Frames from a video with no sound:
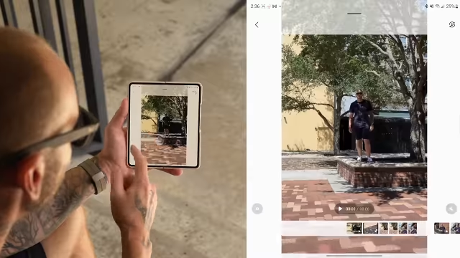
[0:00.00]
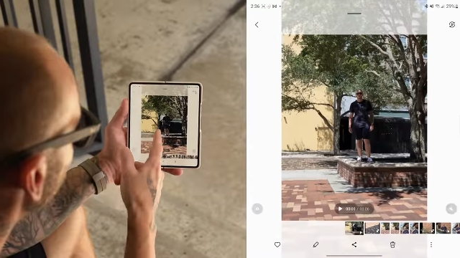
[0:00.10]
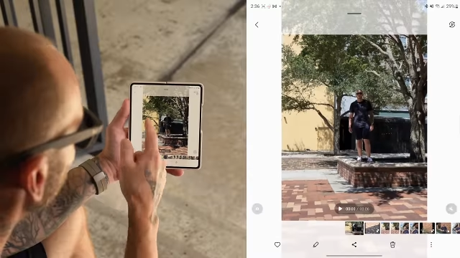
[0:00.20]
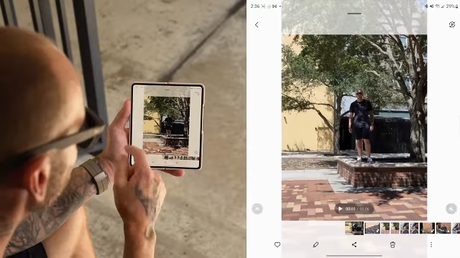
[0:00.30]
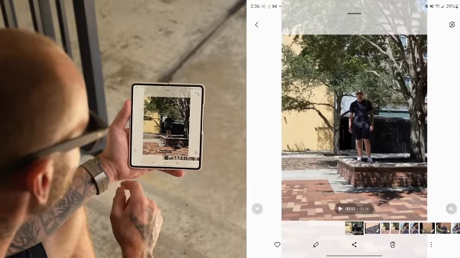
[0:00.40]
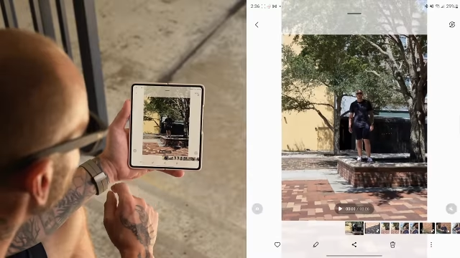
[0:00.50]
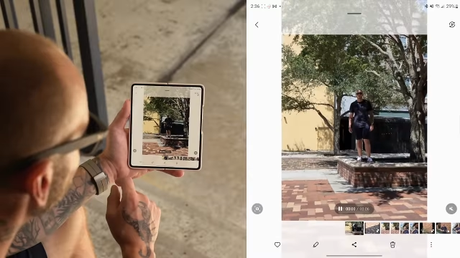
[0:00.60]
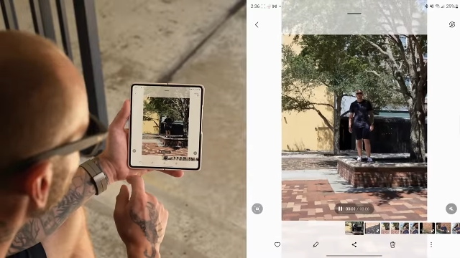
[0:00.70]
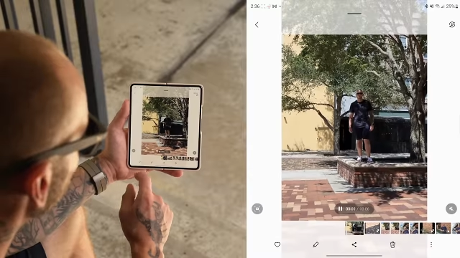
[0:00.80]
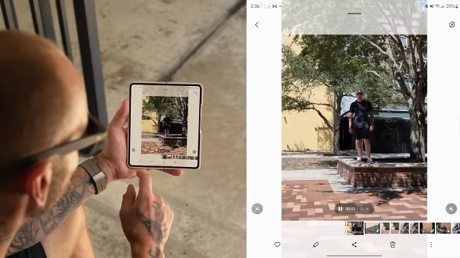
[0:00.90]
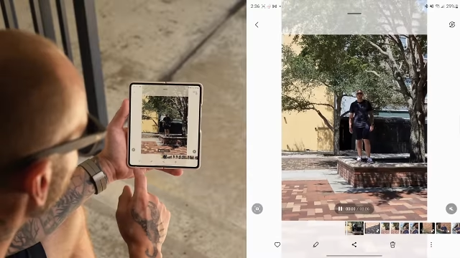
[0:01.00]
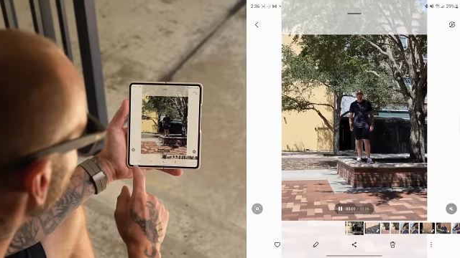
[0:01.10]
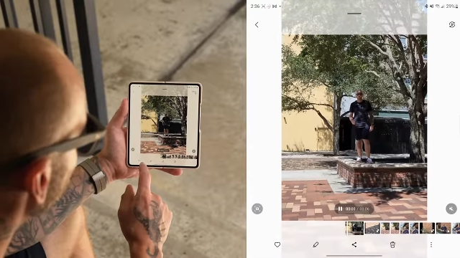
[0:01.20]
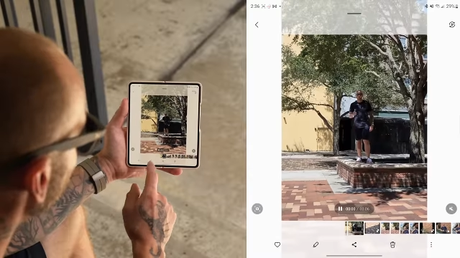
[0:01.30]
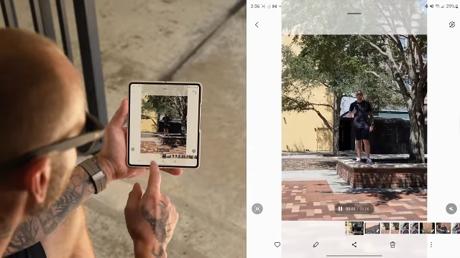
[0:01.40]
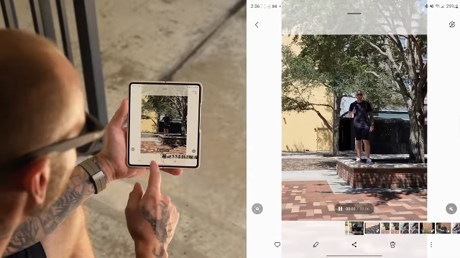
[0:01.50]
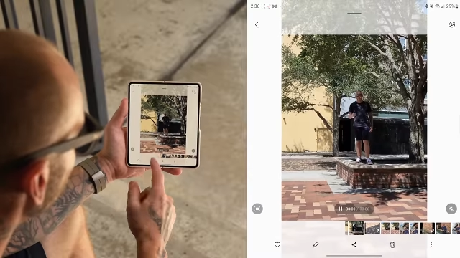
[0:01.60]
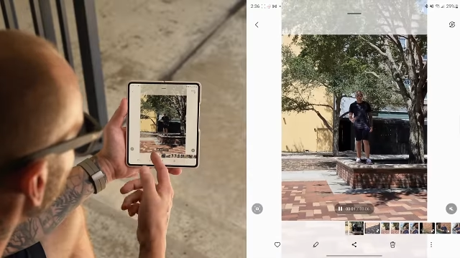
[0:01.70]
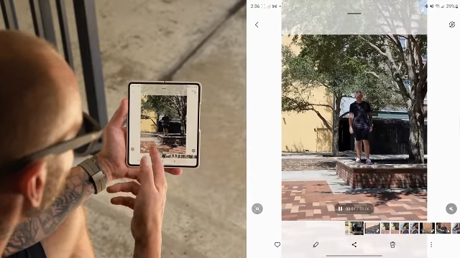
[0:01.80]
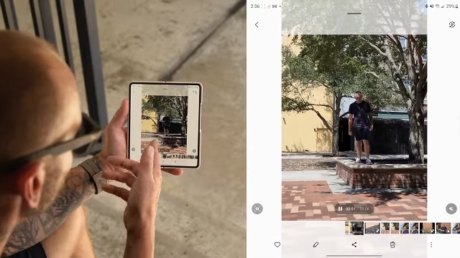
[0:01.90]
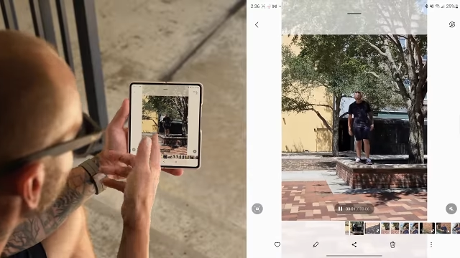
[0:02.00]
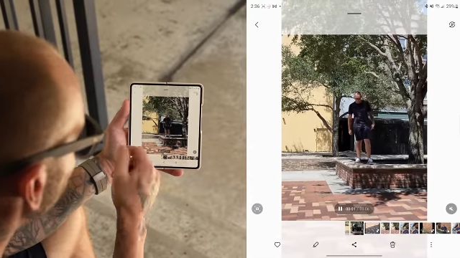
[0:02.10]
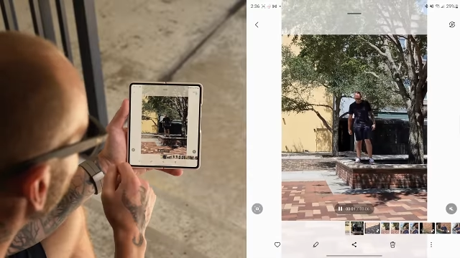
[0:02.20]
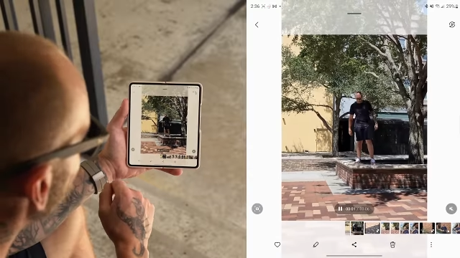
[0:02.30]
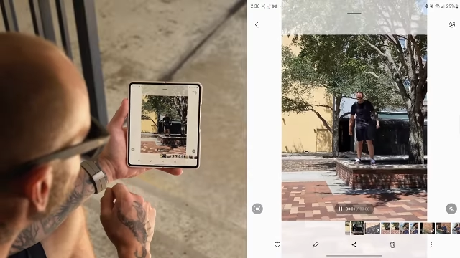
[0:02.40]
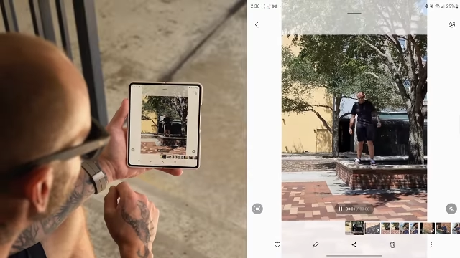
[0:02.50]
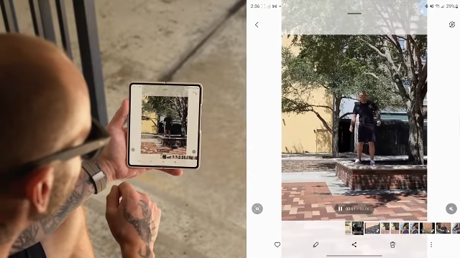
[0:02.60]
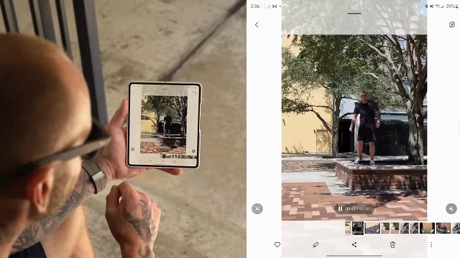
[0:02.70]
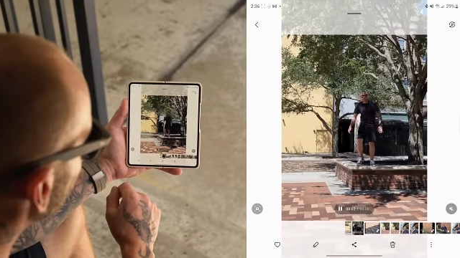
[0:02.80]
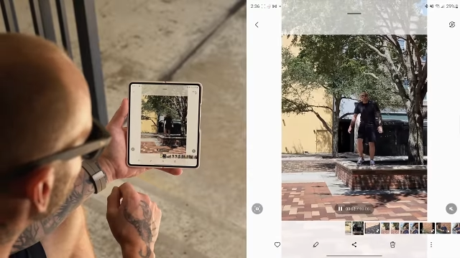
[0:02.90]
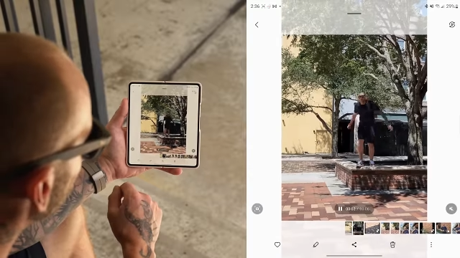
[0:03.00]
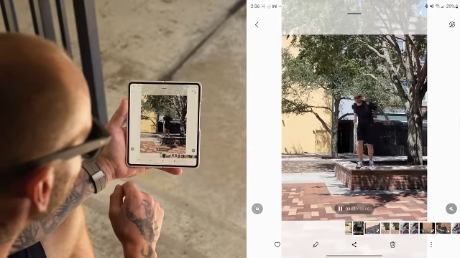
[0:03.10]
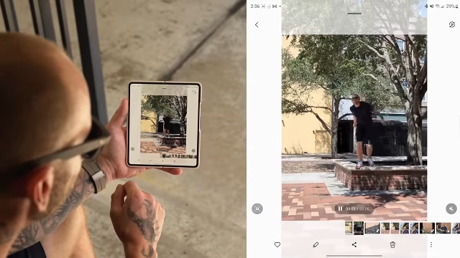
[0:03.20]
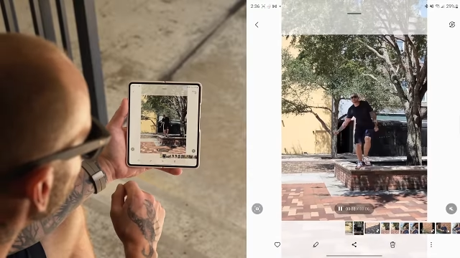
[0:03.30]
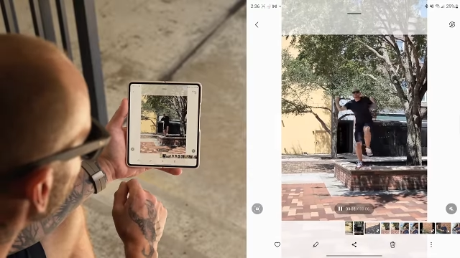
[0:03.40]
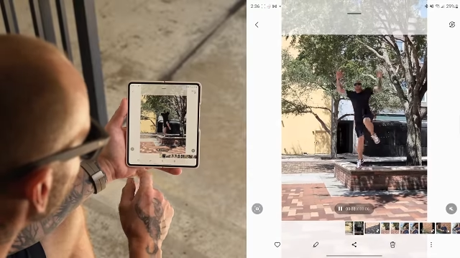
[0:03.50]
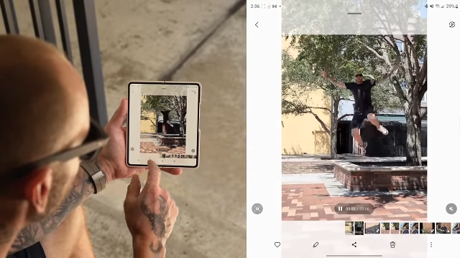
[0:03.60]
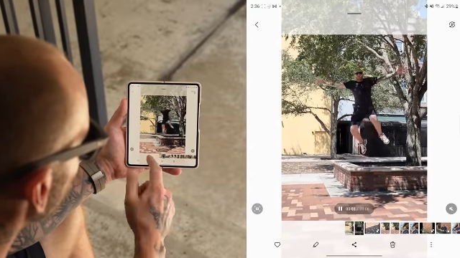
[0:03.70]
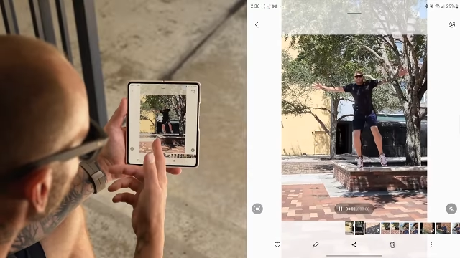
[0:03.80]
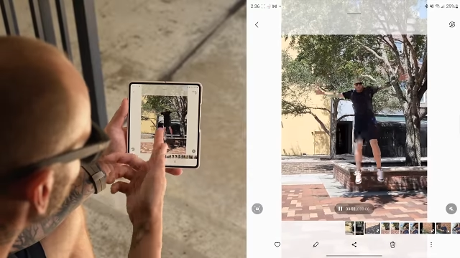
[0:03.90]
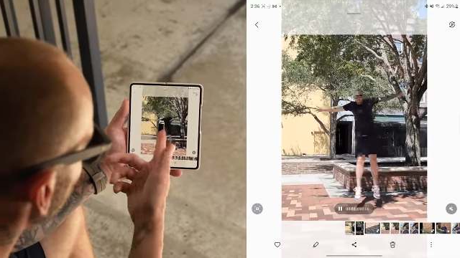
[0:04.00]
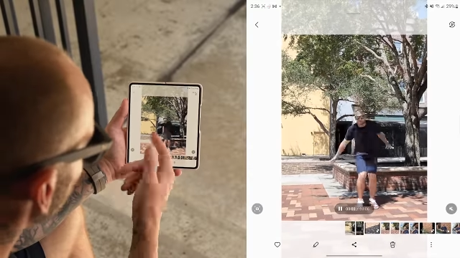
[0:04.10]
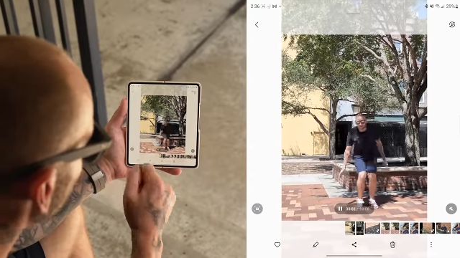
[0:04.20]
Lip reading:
(no speaker visible)